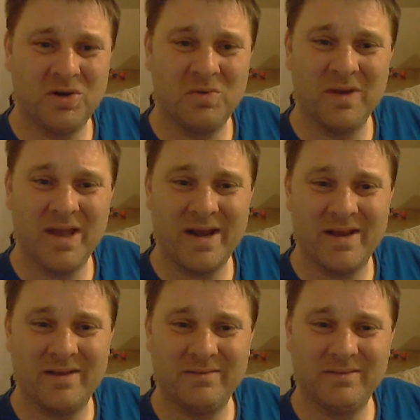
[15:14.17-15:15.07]
don't get
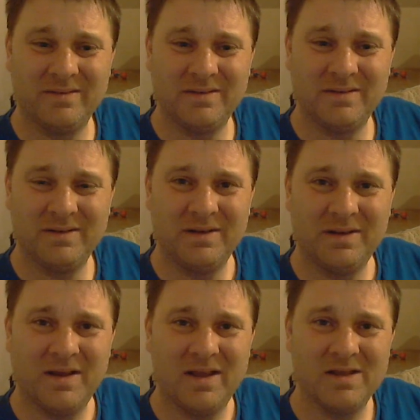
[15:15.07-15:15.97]
it
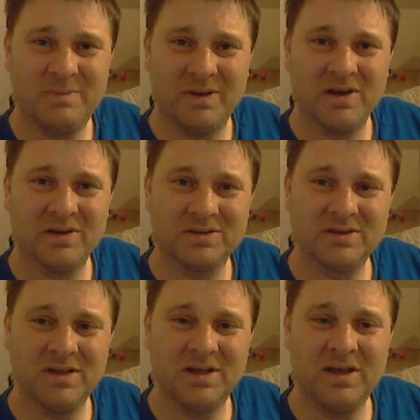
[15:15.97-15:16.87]
is
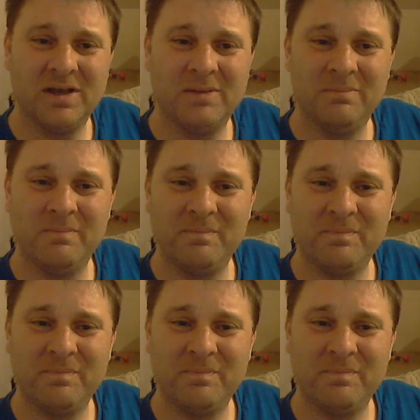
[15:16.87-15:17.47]
because it